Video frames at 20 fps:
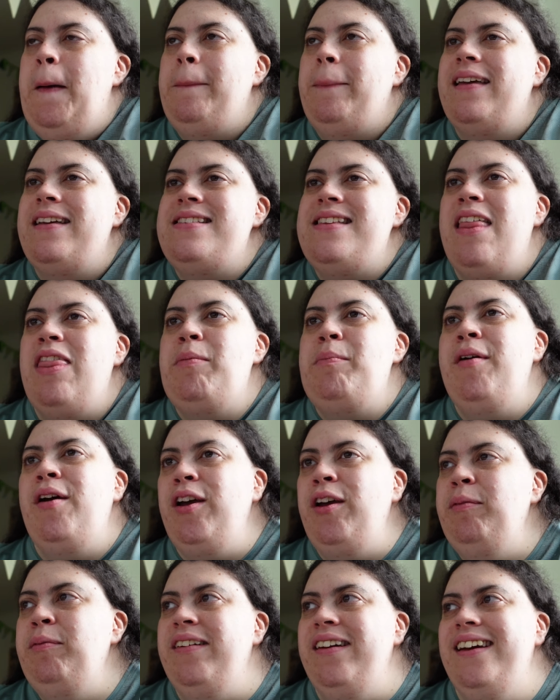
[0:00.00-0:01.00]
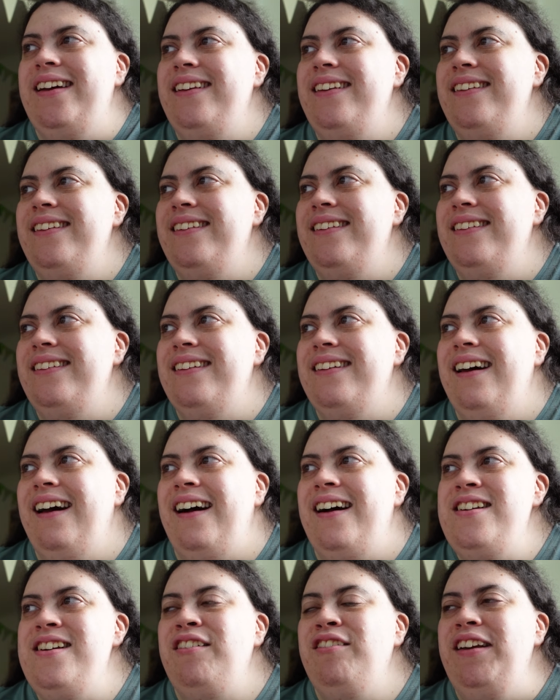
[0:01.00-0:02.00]
Because at the moment,
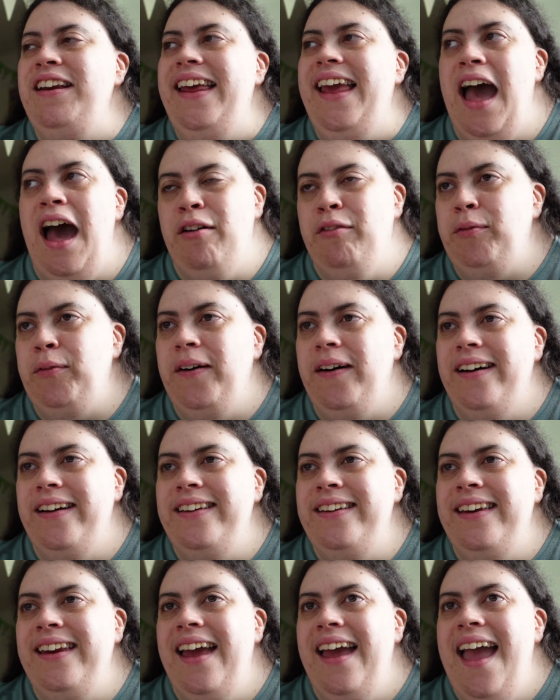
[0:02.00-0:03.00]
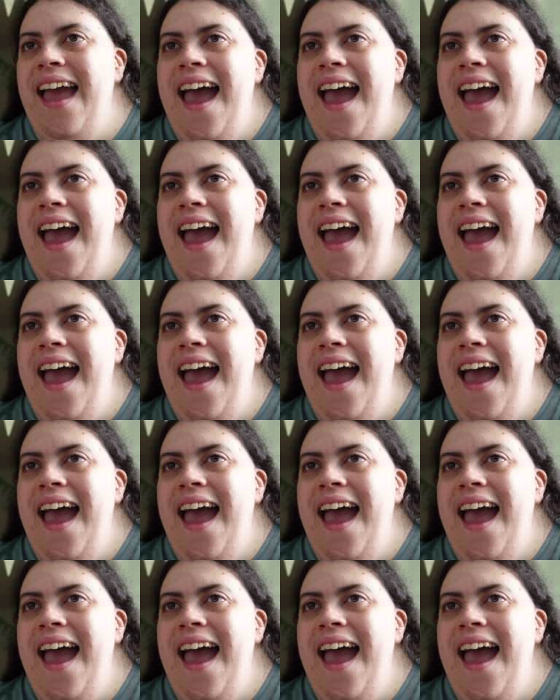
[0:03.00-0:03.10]
I don't really have one.